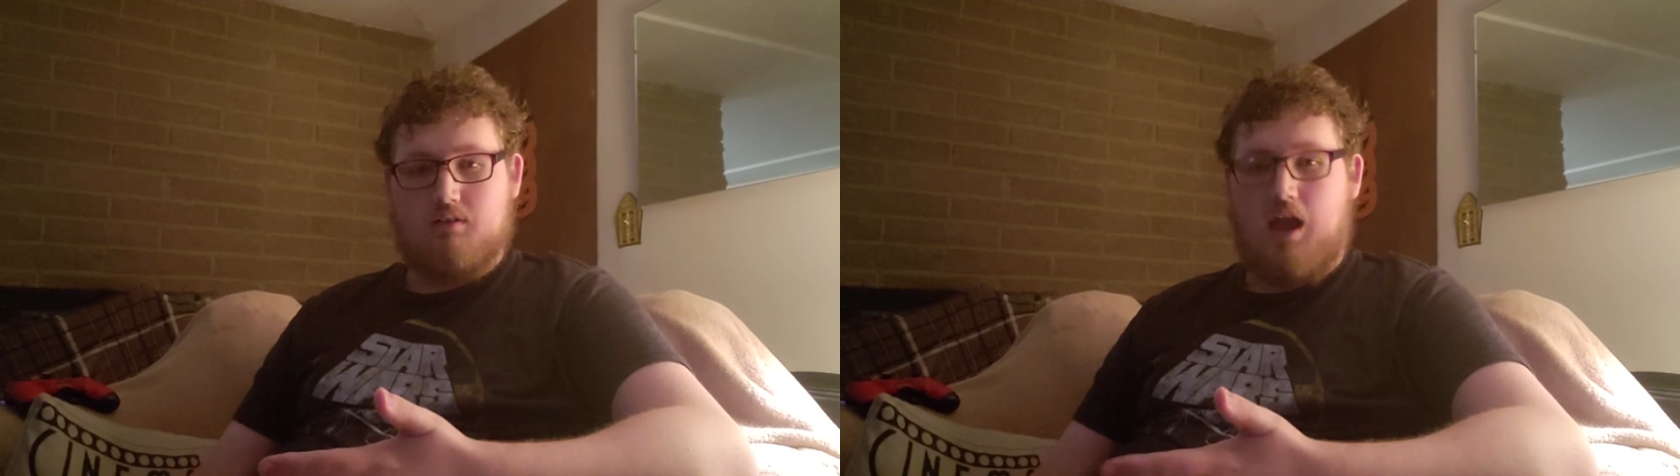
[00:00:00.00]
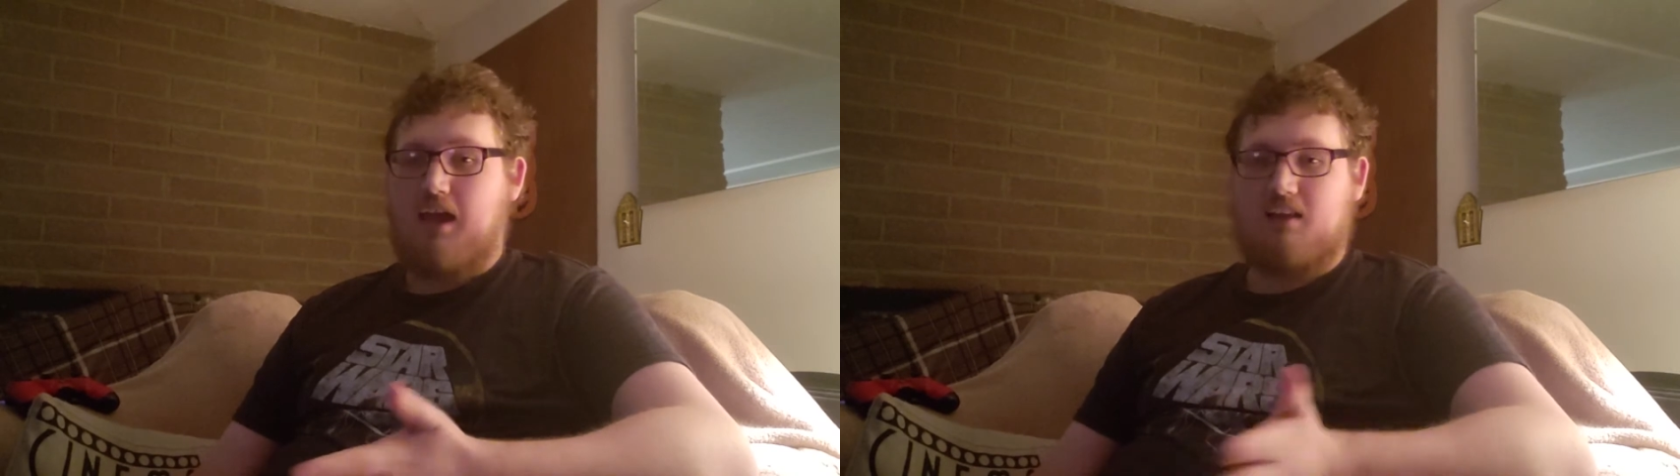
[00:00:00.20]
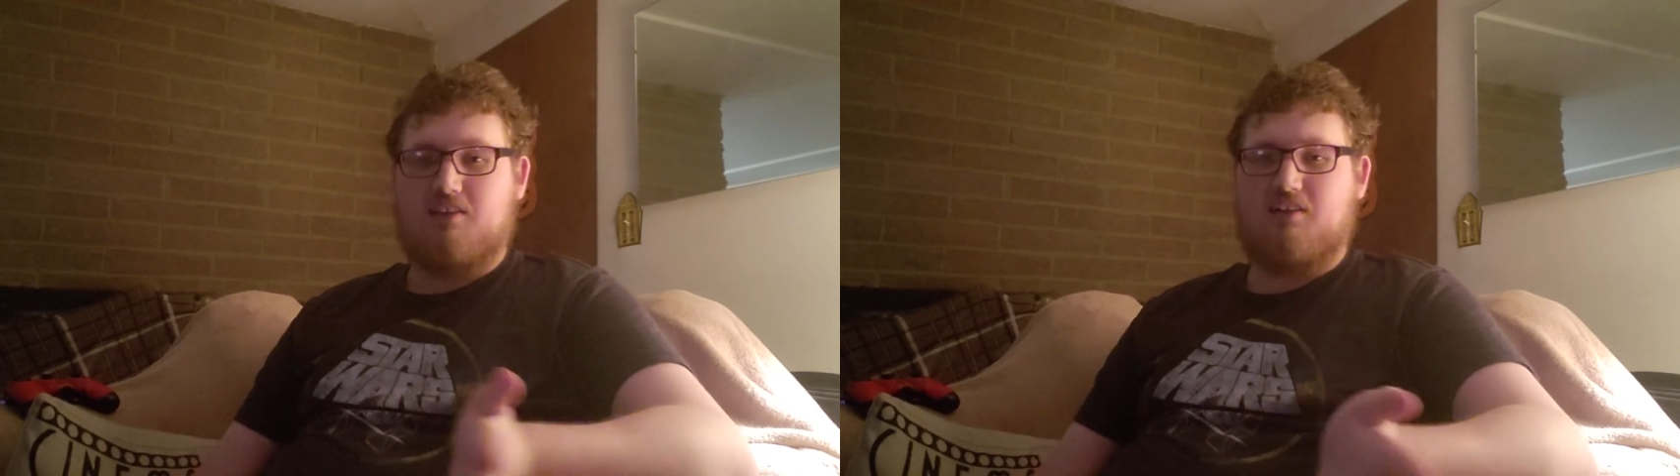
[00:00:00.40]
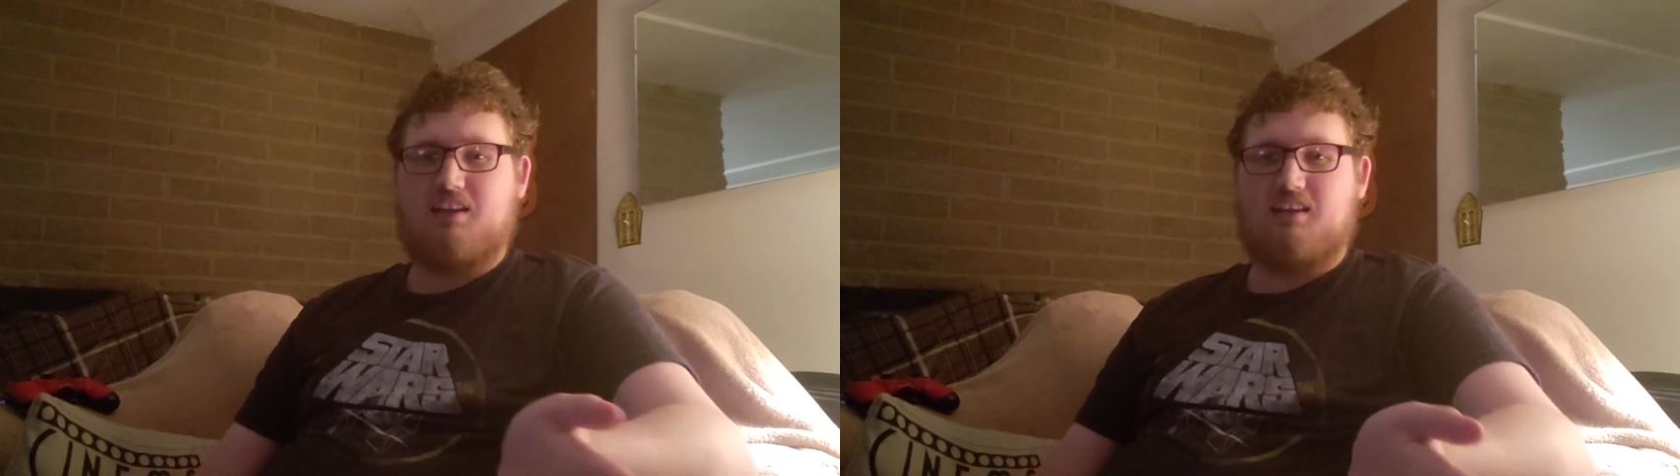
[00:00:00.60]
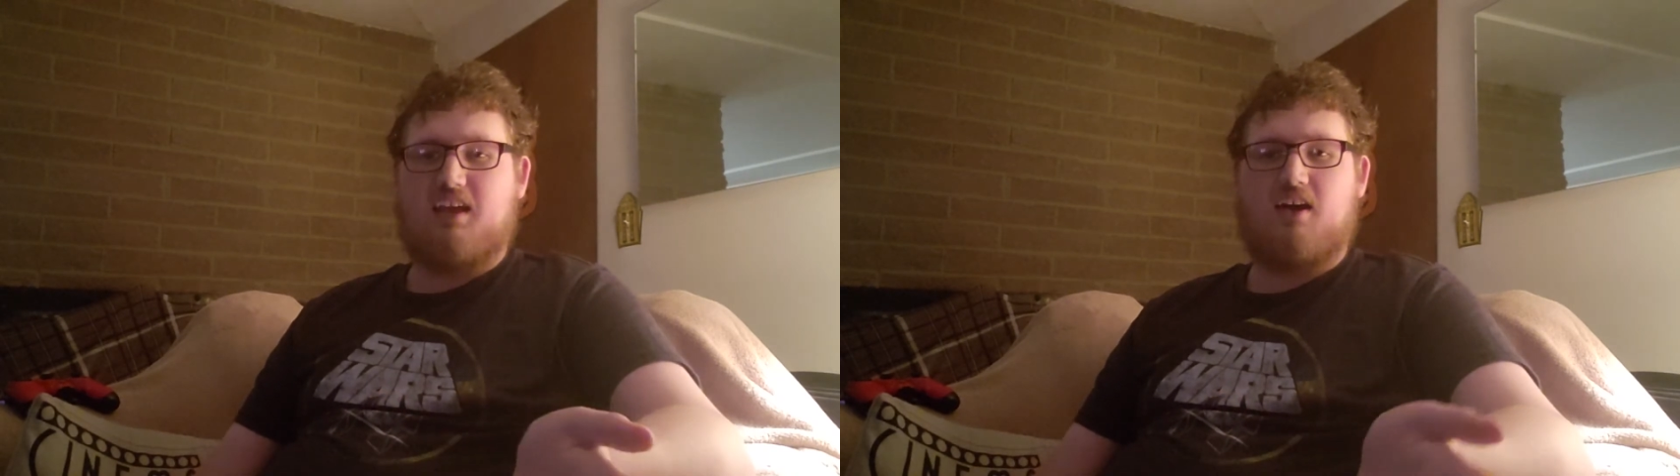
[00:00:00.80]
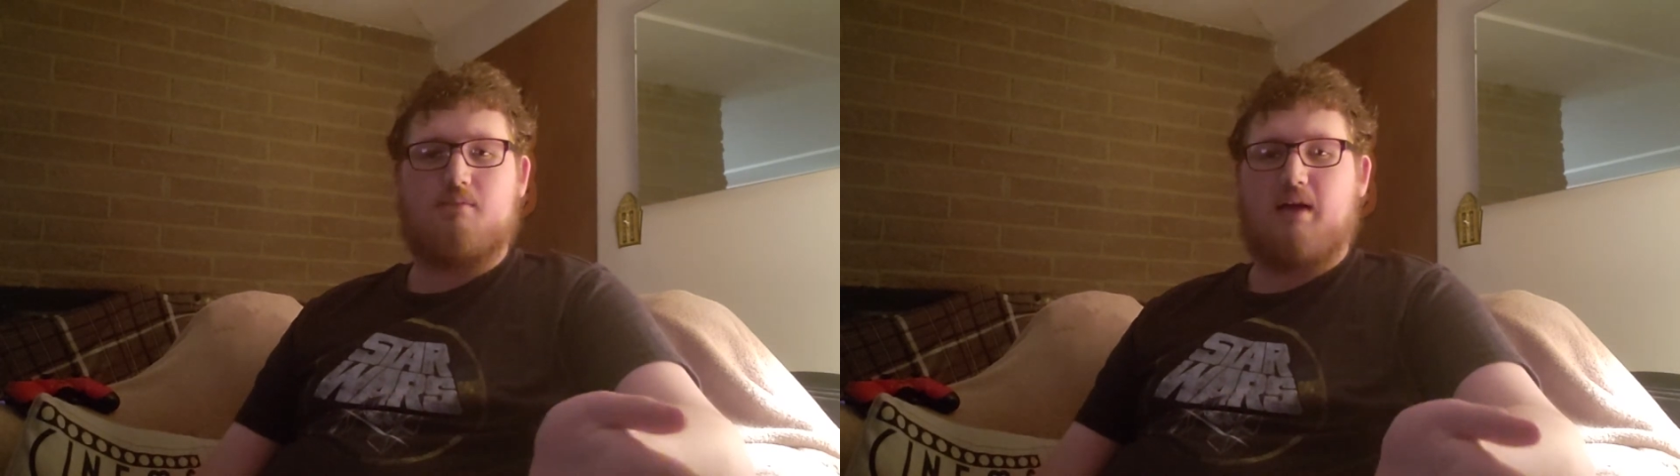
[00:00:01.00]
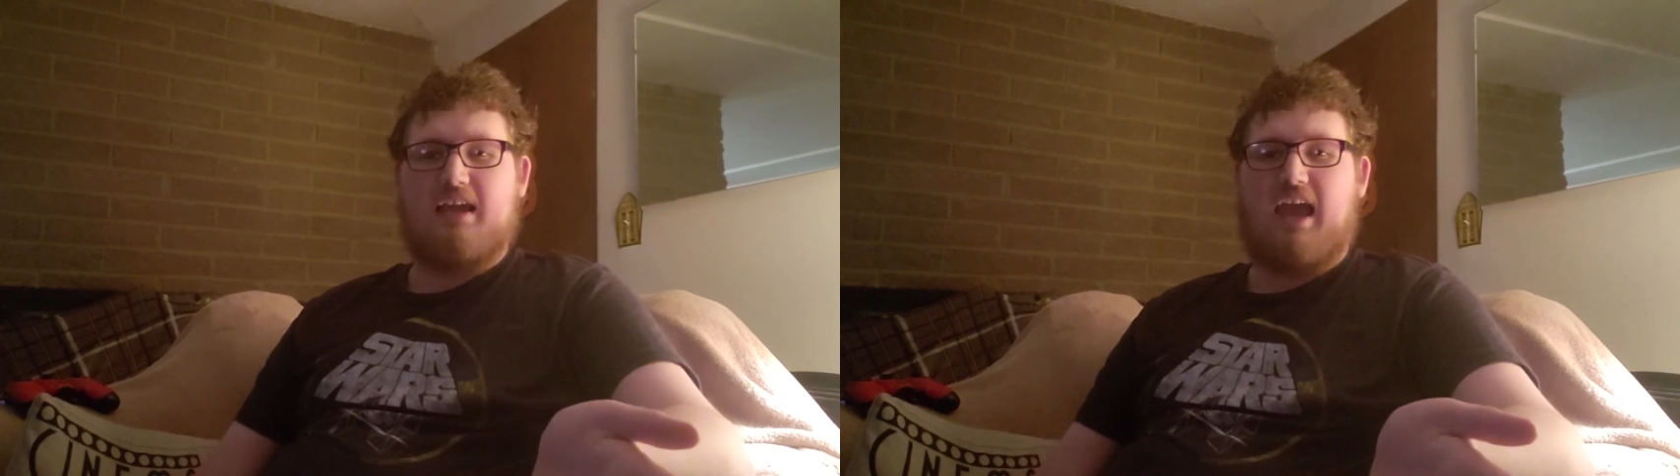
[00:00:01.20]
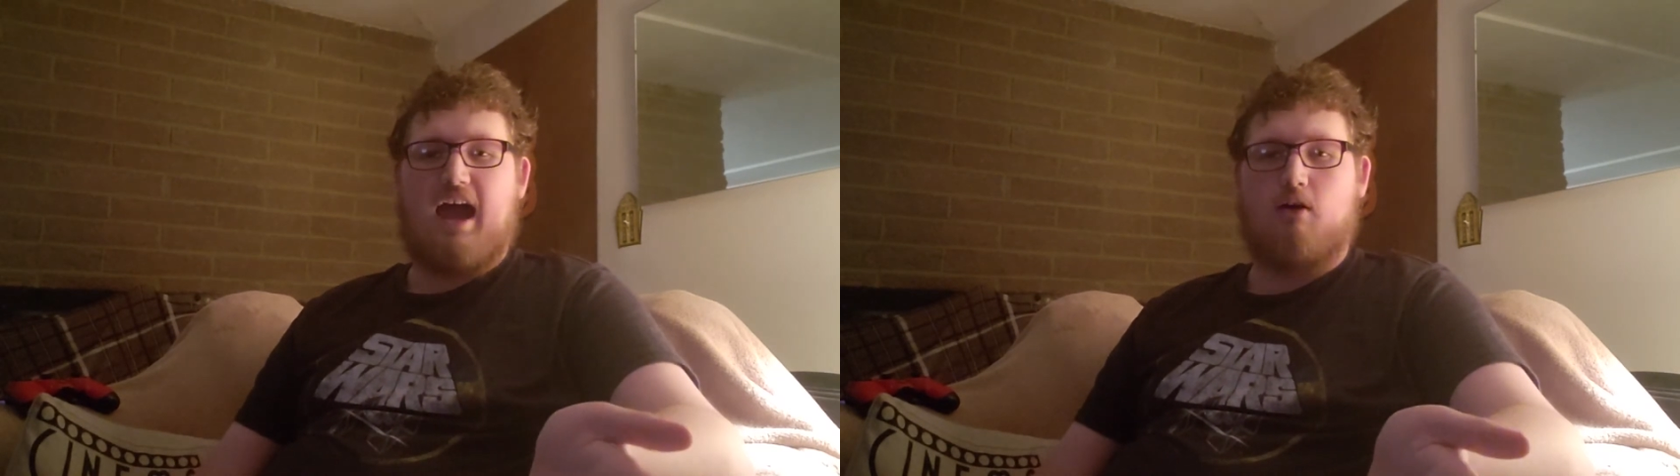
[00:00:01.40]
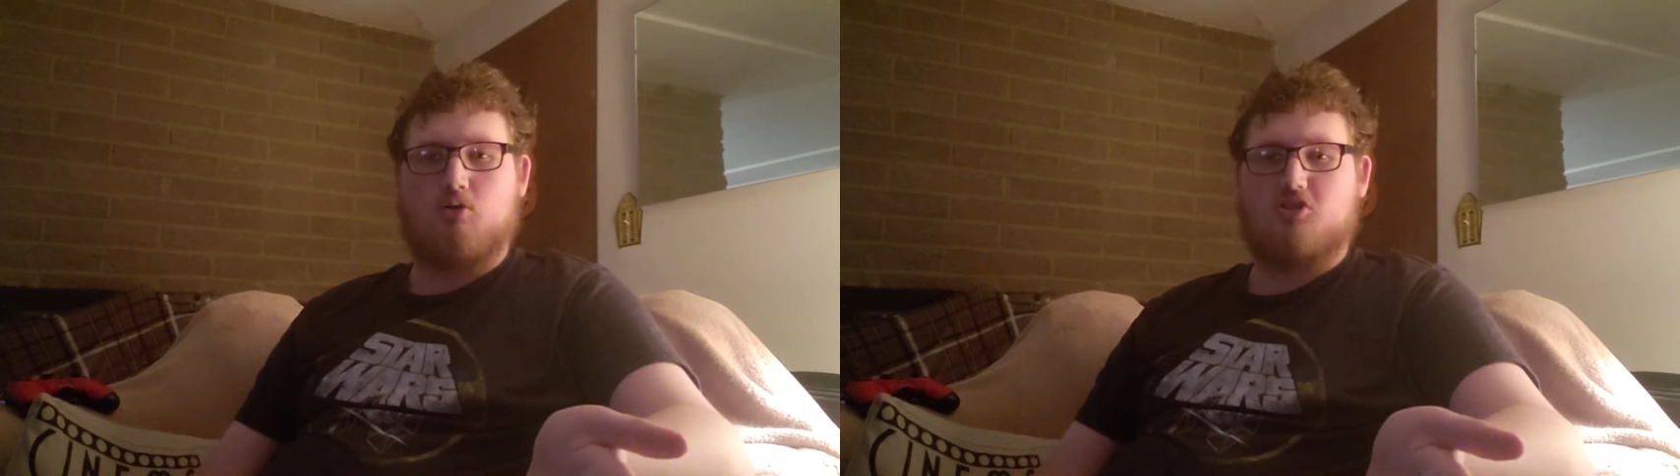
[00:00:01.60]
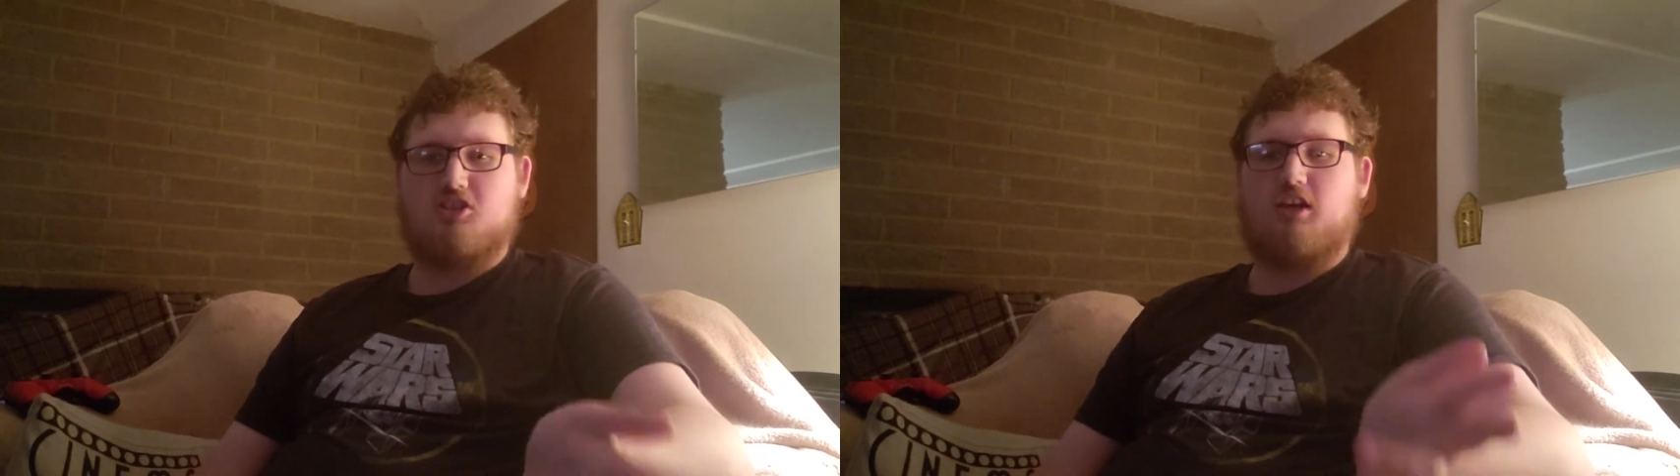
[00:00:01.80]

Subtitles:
I could literally lay on my couch